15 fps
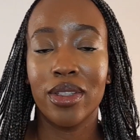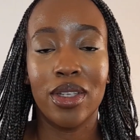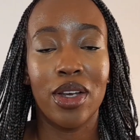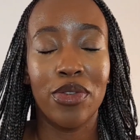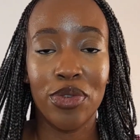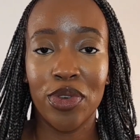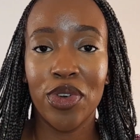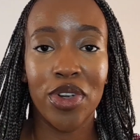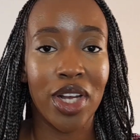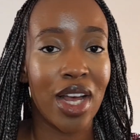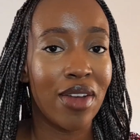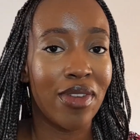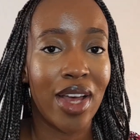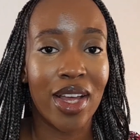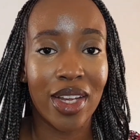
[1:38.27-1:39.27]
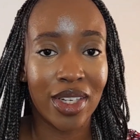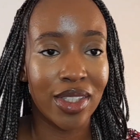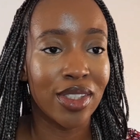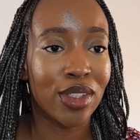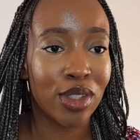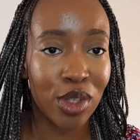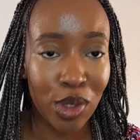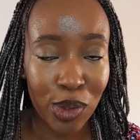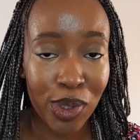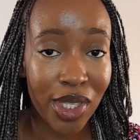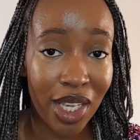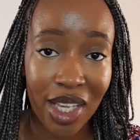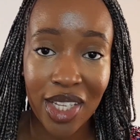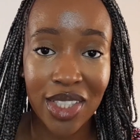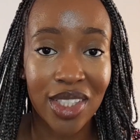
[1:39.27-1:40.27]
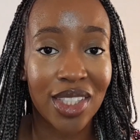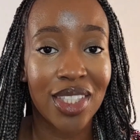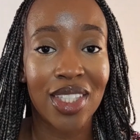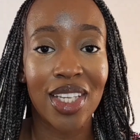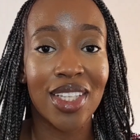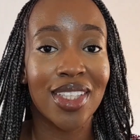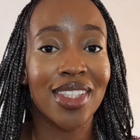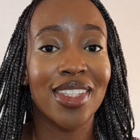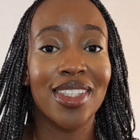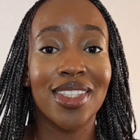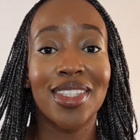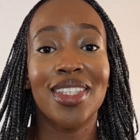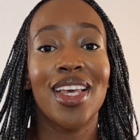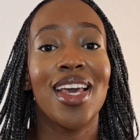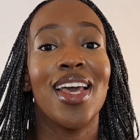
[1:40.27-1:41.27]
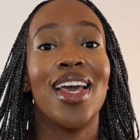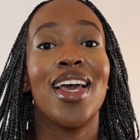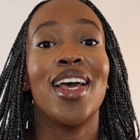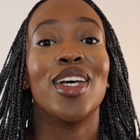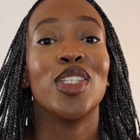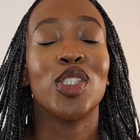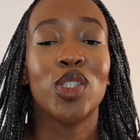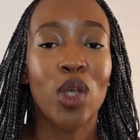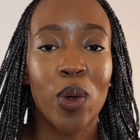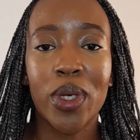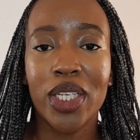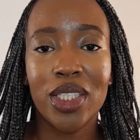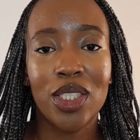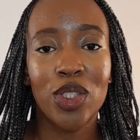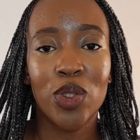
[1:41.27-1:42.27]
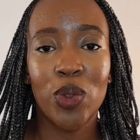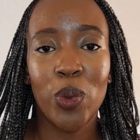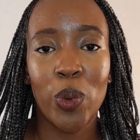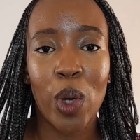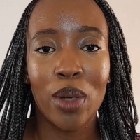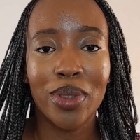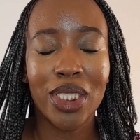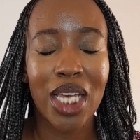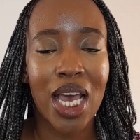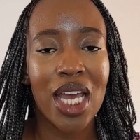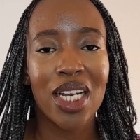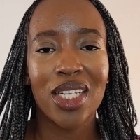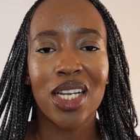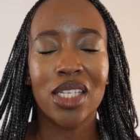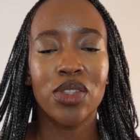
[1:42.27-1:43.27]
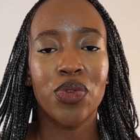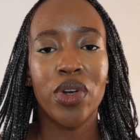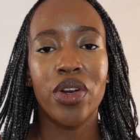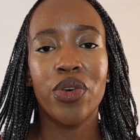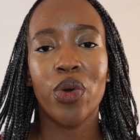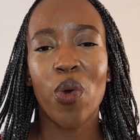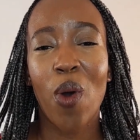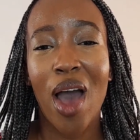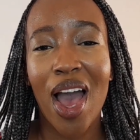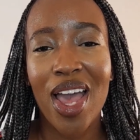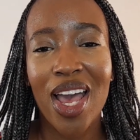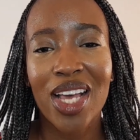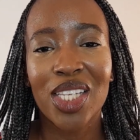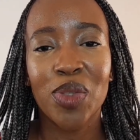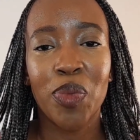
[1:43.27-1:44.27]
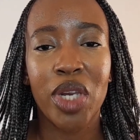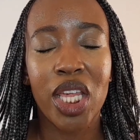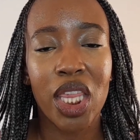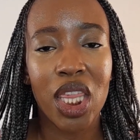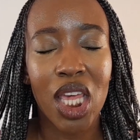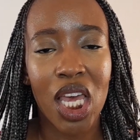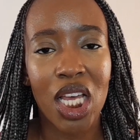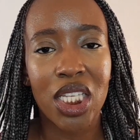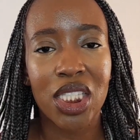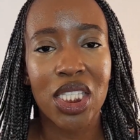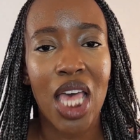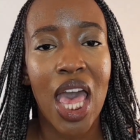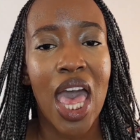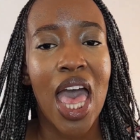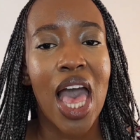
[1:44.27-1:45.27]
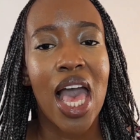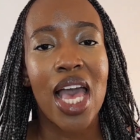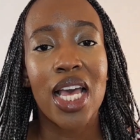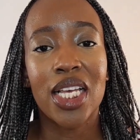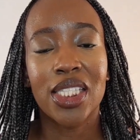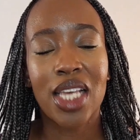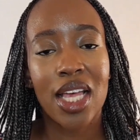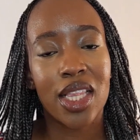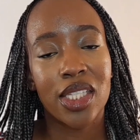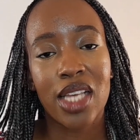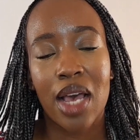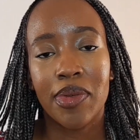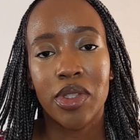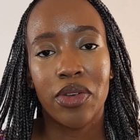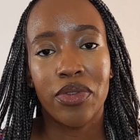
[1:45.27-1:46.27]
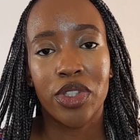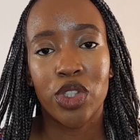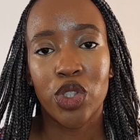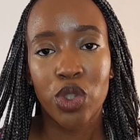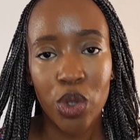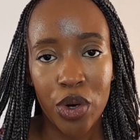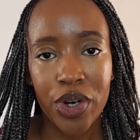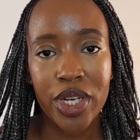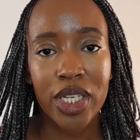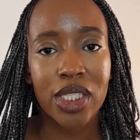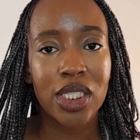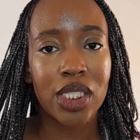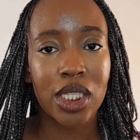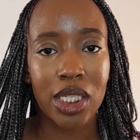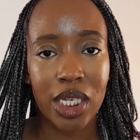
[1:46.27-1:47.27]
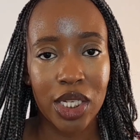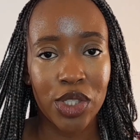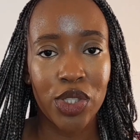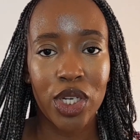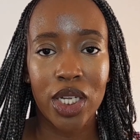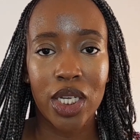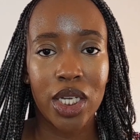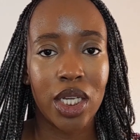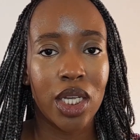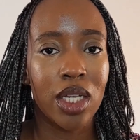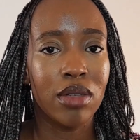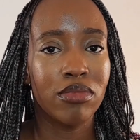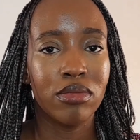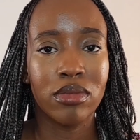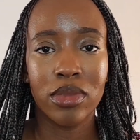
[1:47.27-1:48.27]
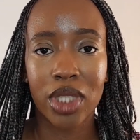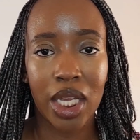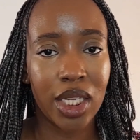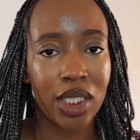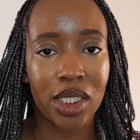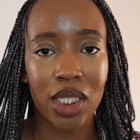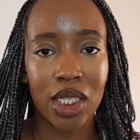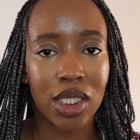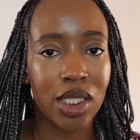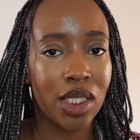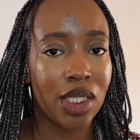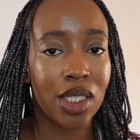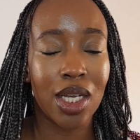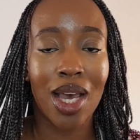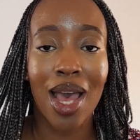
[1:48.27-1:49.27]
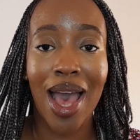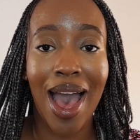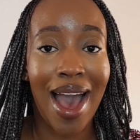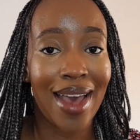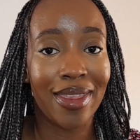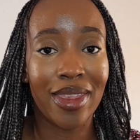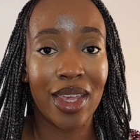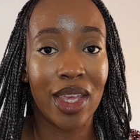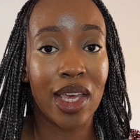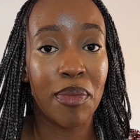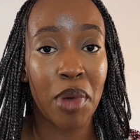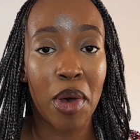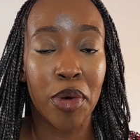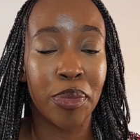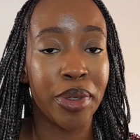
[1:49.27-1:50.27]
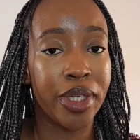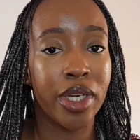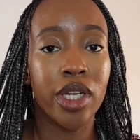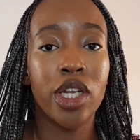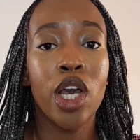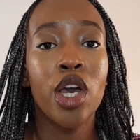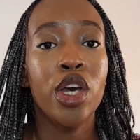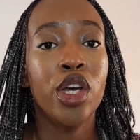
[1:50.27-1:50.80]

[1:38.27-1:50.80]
a funeral cover in 2 seconds. It's so easy to obtain. It doesn't really require as many things as other types of insurance. Literally the easiest, I think, in my opinion,